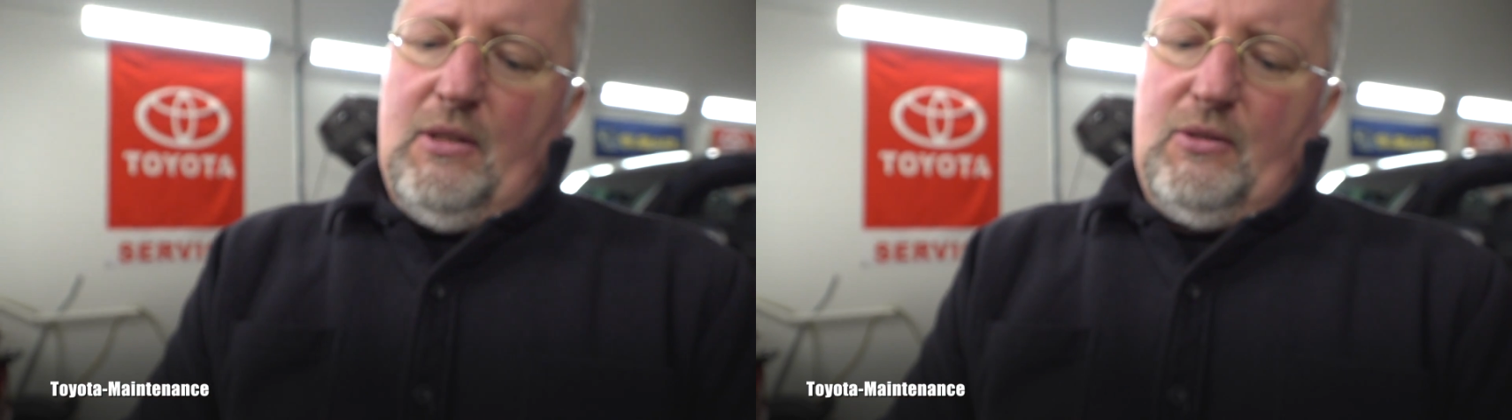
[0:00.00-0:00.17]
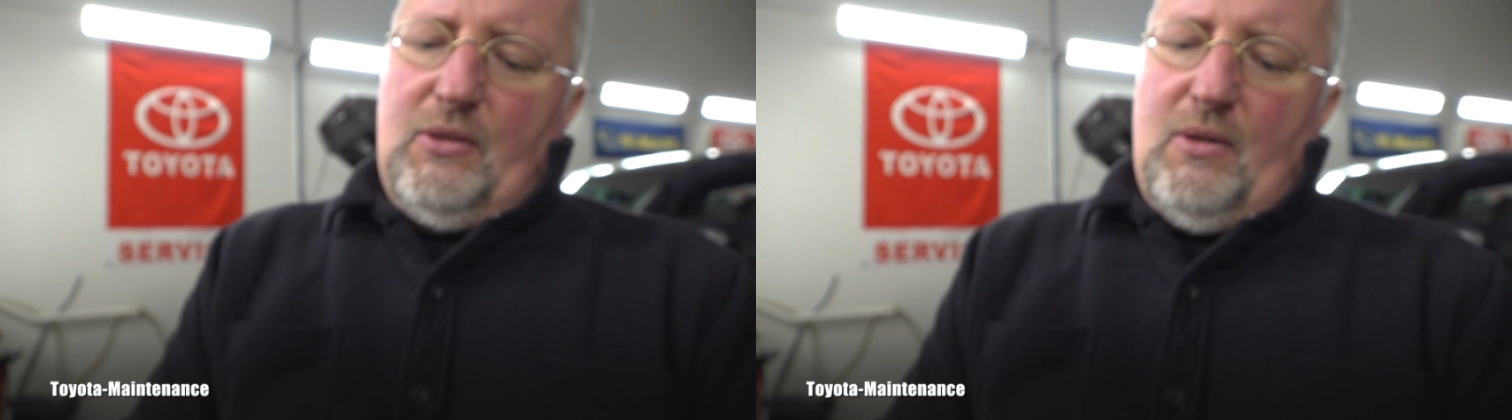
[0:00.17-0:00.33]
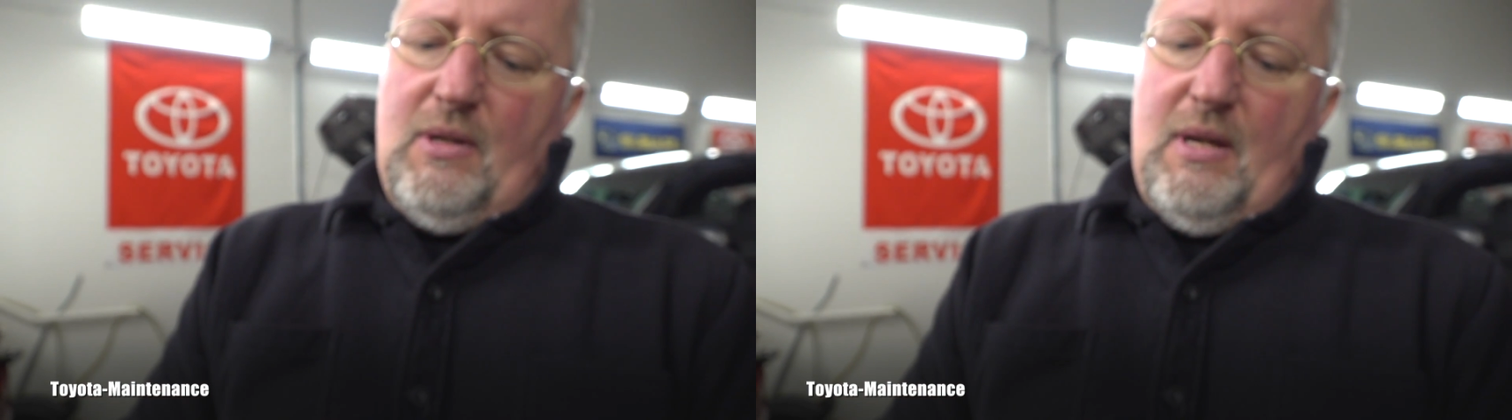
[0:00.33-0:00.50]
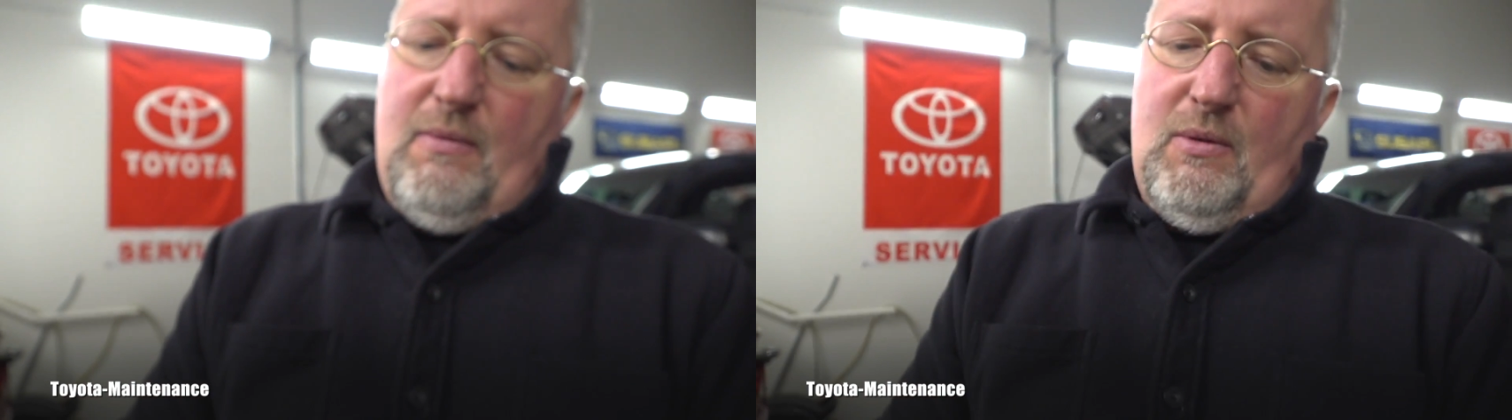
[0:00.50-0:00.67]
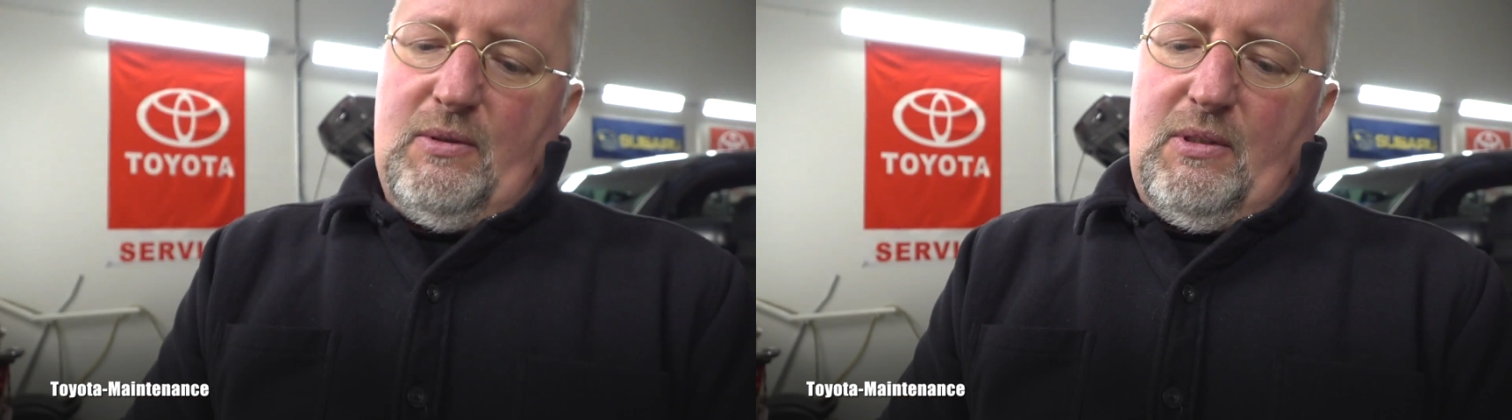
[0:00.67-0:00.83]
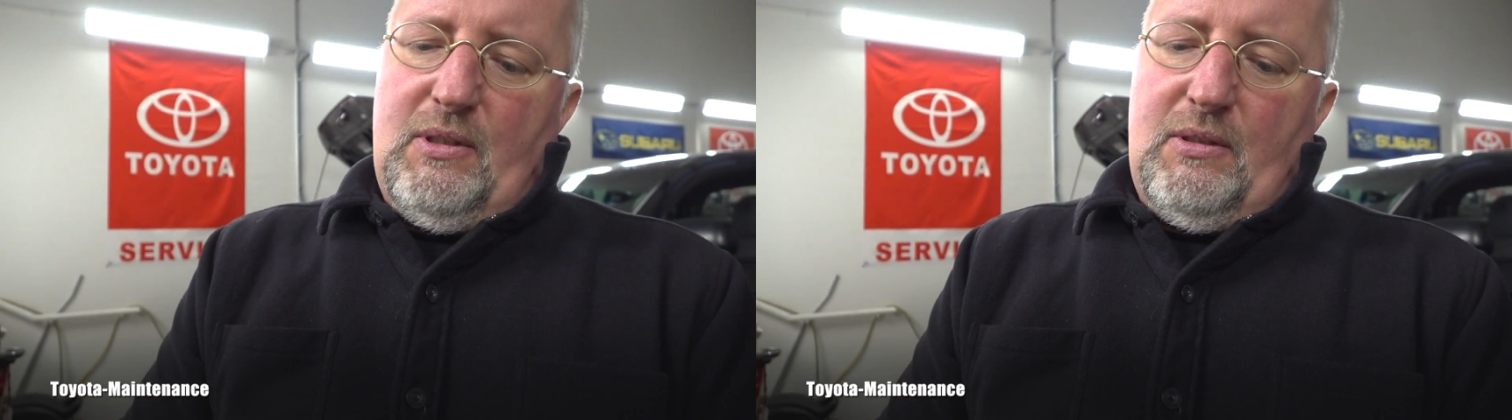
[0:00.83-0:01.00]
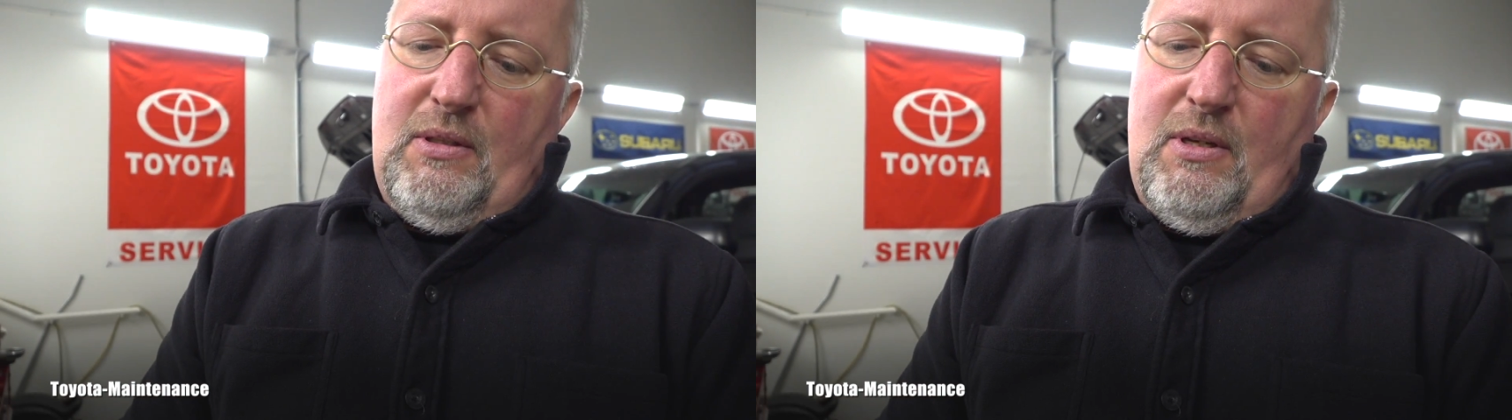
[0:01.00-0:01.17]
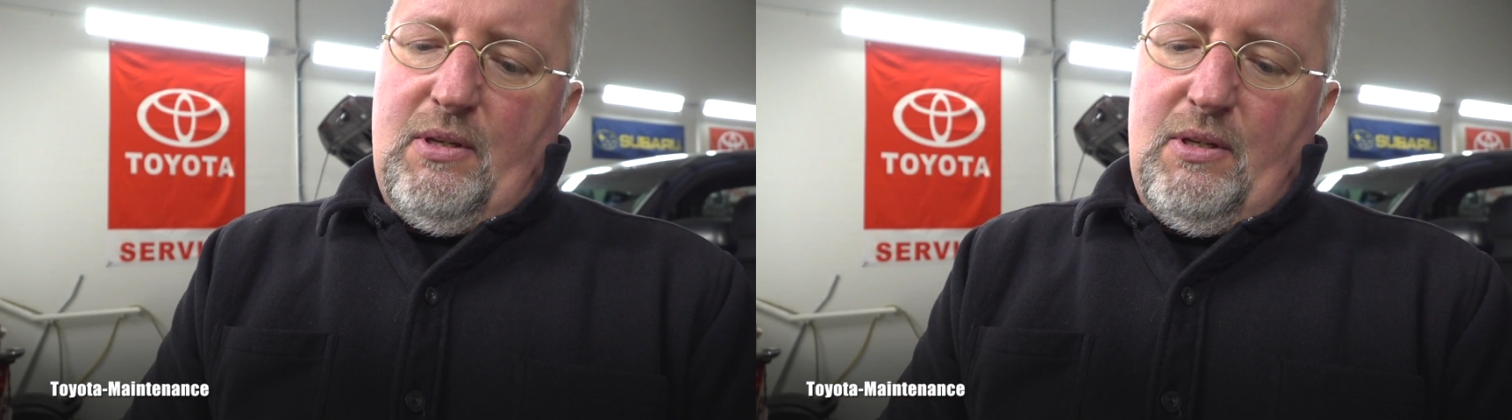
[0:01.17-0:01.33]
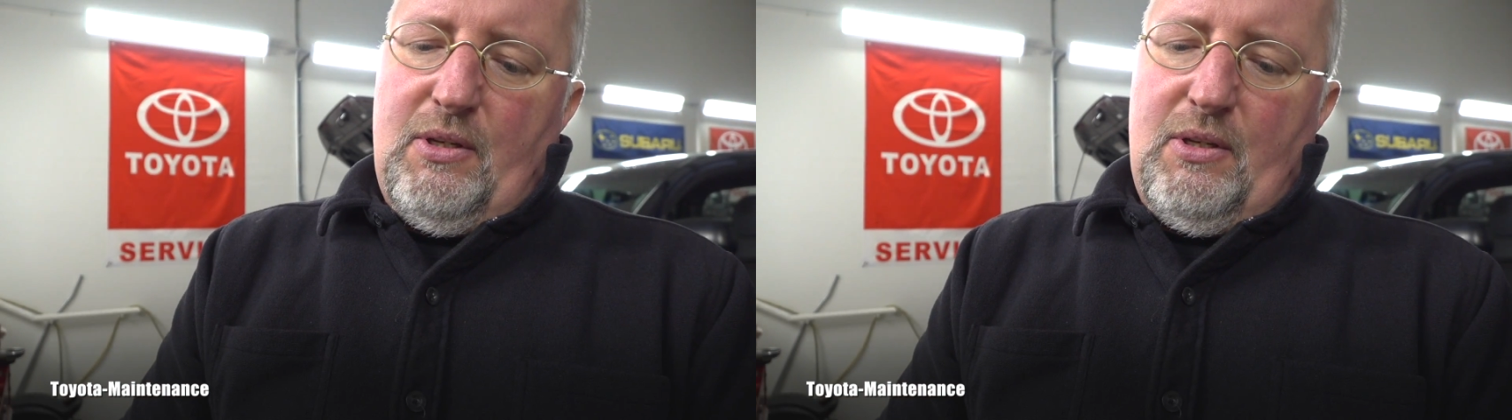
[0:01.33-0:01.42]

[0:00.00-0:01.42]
So I wanted to